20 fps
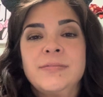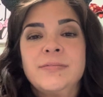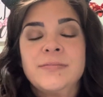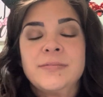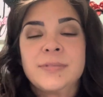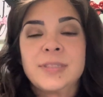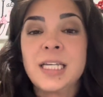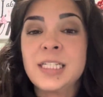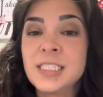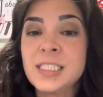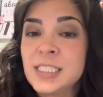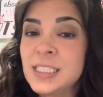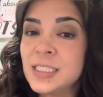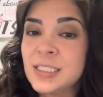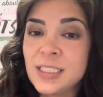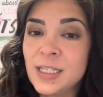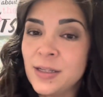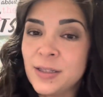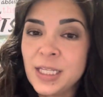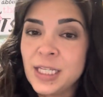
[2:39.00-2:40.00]
because
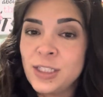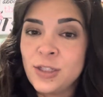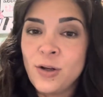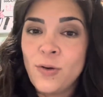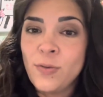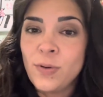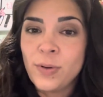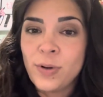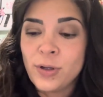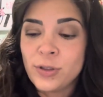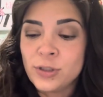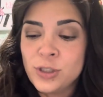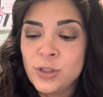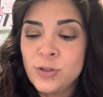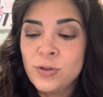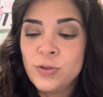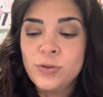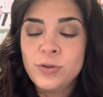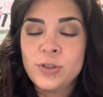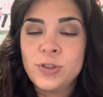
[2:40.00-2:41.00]
they don't
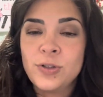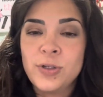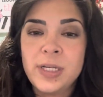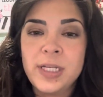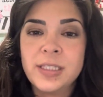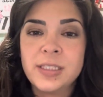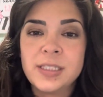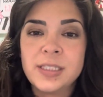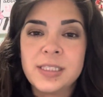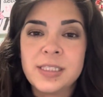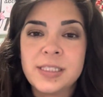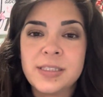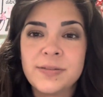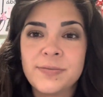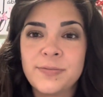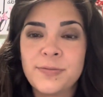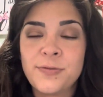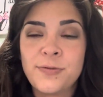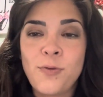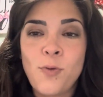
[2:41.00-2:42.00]
do treats
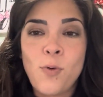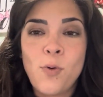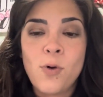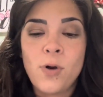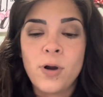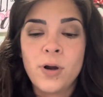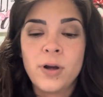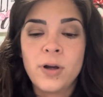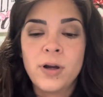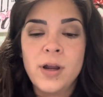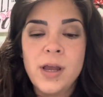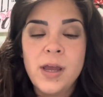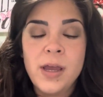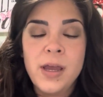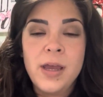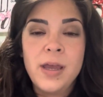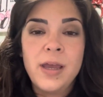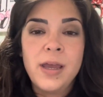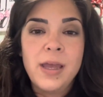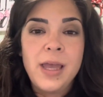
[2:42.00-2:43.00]
for
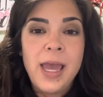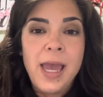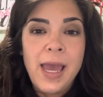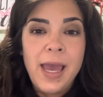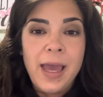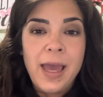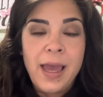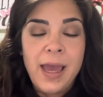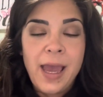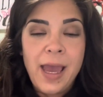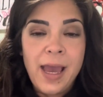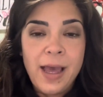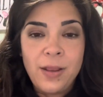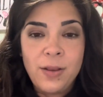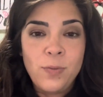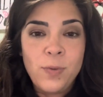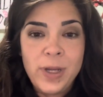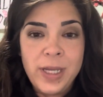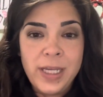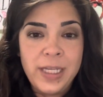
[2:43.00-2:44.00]

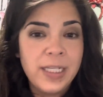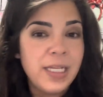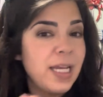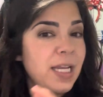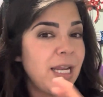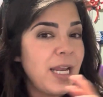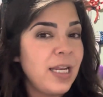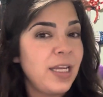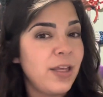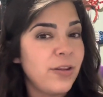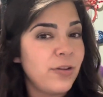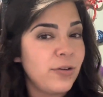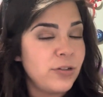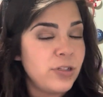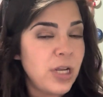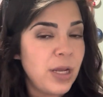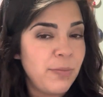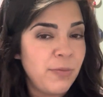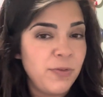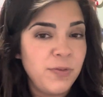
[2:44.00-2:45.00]
Halloween at any other
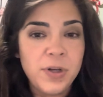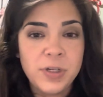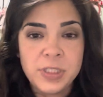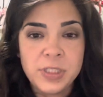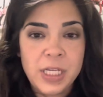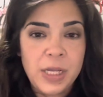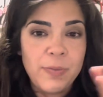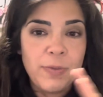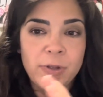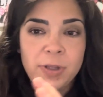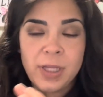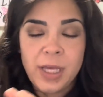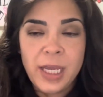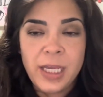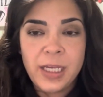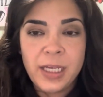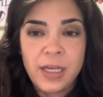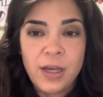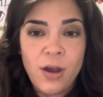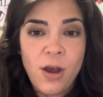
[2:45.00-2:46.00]
time of year. Same with
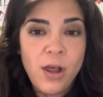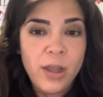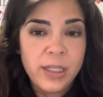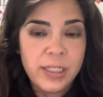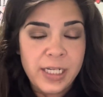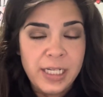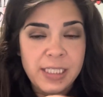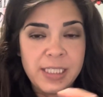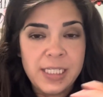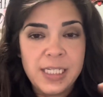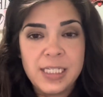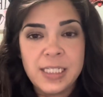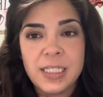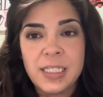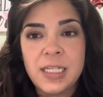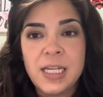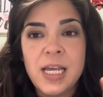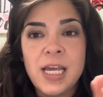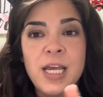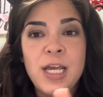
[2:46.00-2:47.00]
like holiday
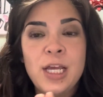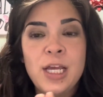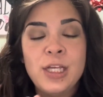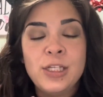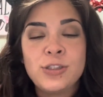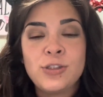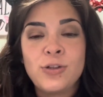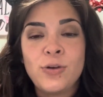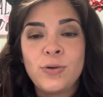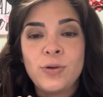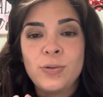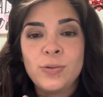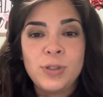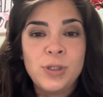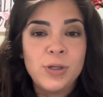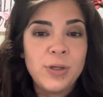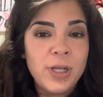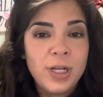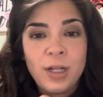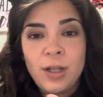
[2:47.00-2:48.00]
season. So
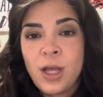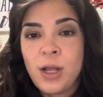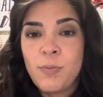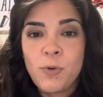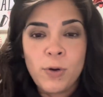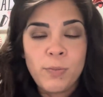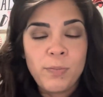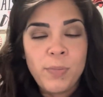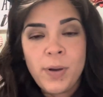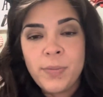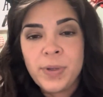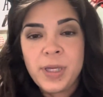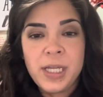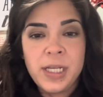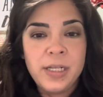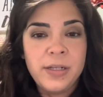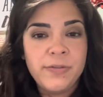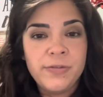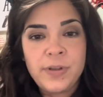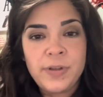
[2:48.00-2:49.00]
you get a lot more
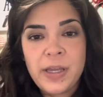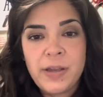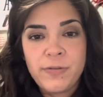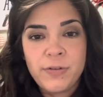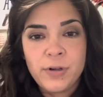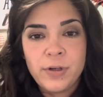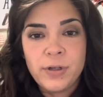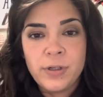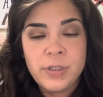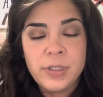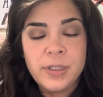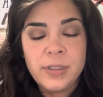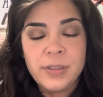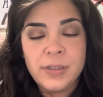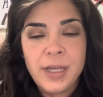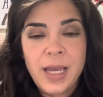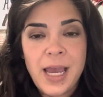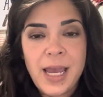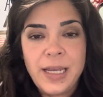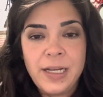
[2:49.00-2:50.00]
pumpkin flavored
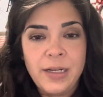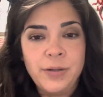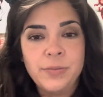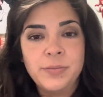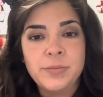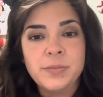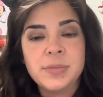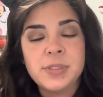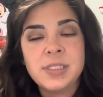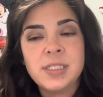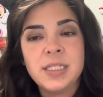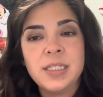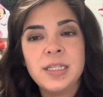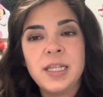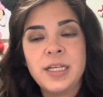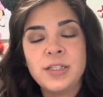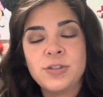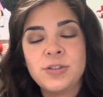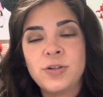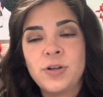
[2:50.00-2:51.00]
items and
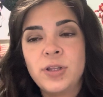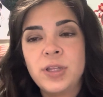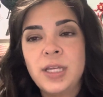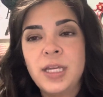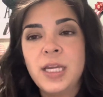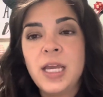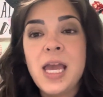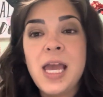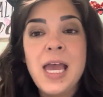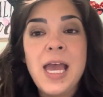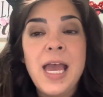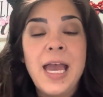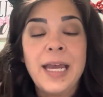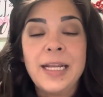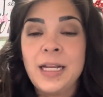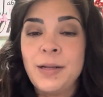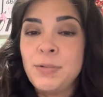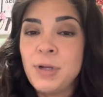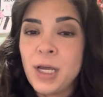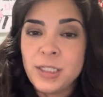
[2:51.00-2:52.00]
that sort of thing.
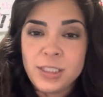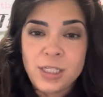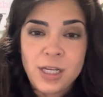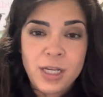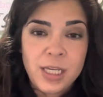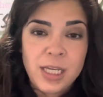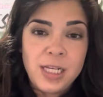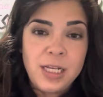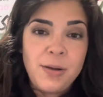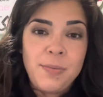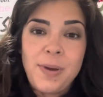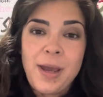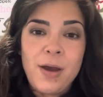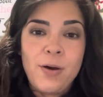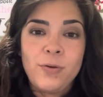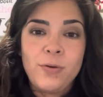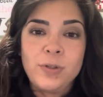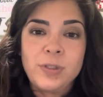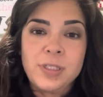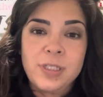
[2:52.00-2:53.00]
And I'm not talking
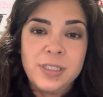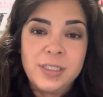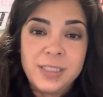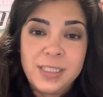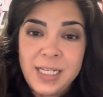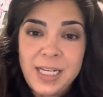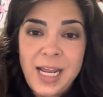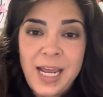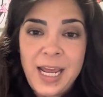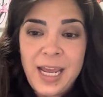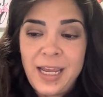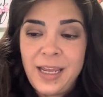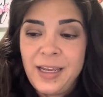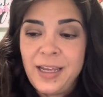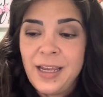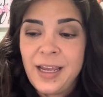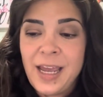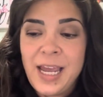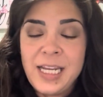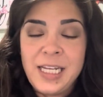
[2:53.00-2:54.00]
about
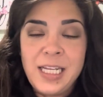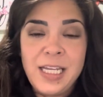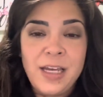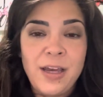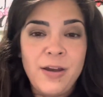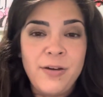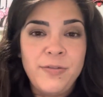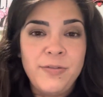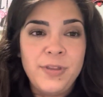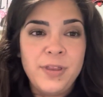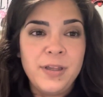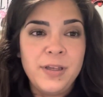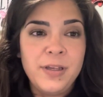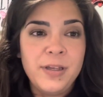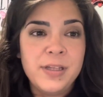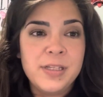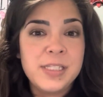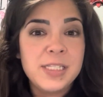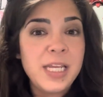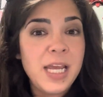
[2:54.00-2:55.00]
today any of
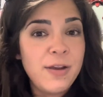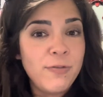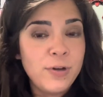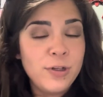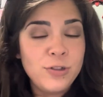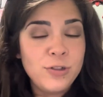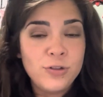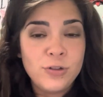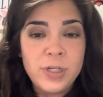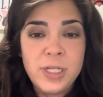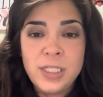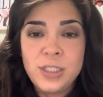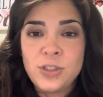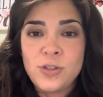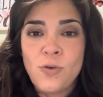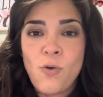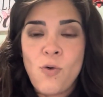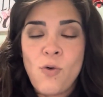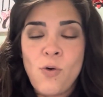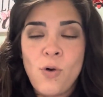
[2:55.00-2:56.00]
the savory treats
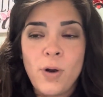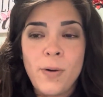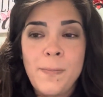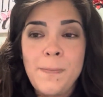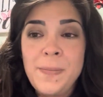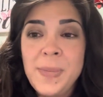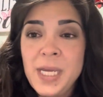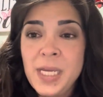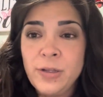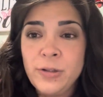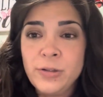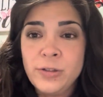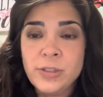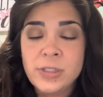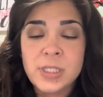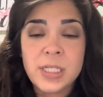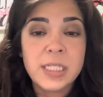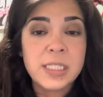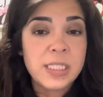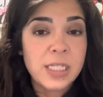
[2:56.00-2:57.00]
or
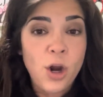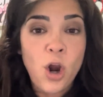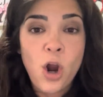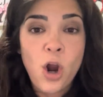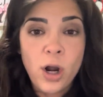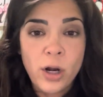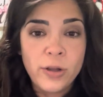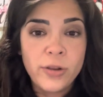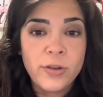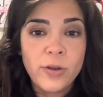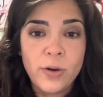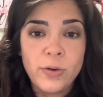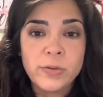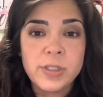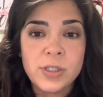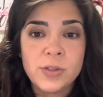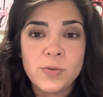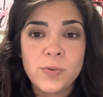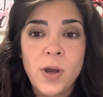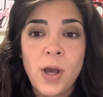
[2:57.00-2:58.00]
meals, because there are those
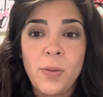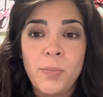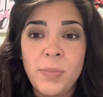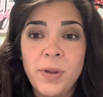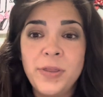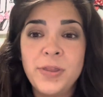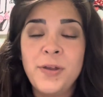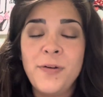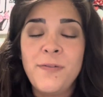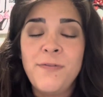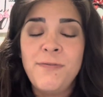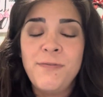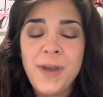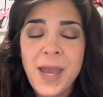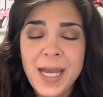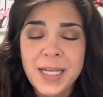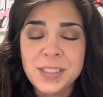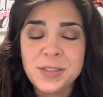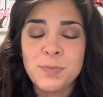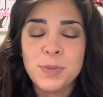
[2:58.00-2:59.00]
as well. But the
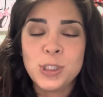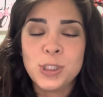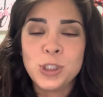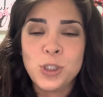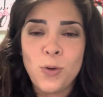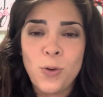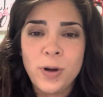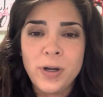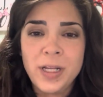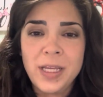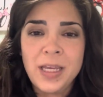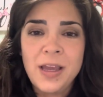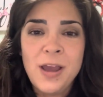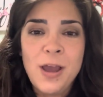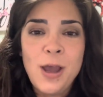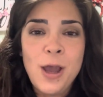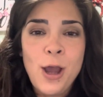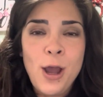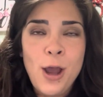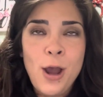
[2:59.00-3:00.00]
vast majority
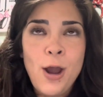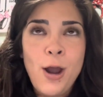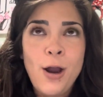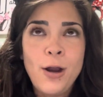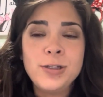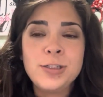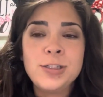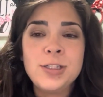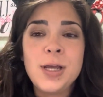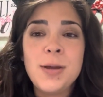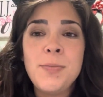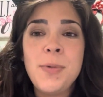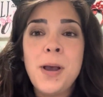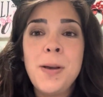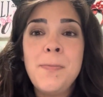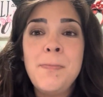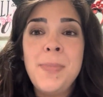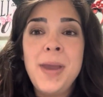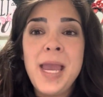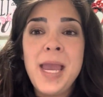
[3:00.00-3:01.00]
are some
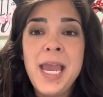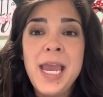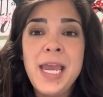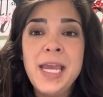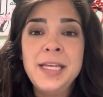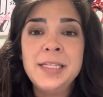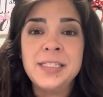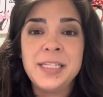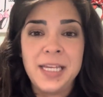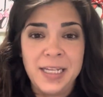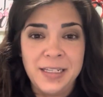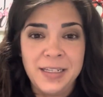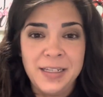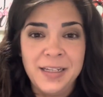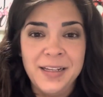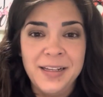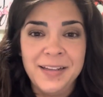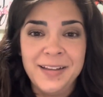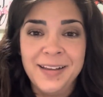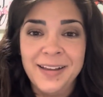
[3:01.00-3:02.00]
amazing
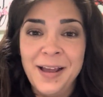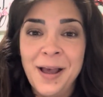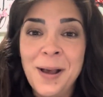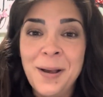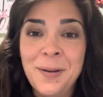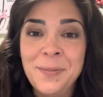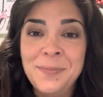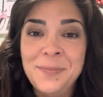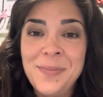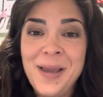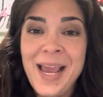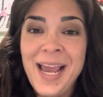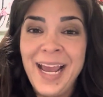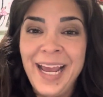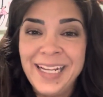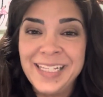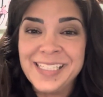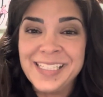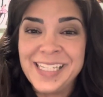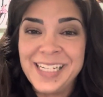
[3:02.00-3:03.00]

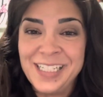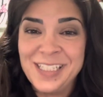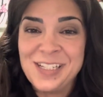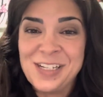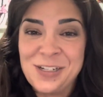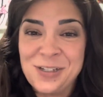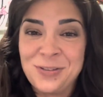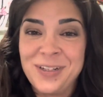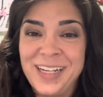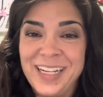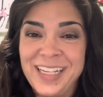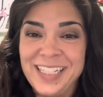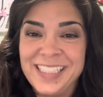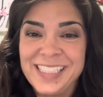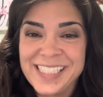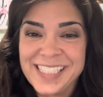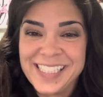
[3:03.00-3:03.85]
treats.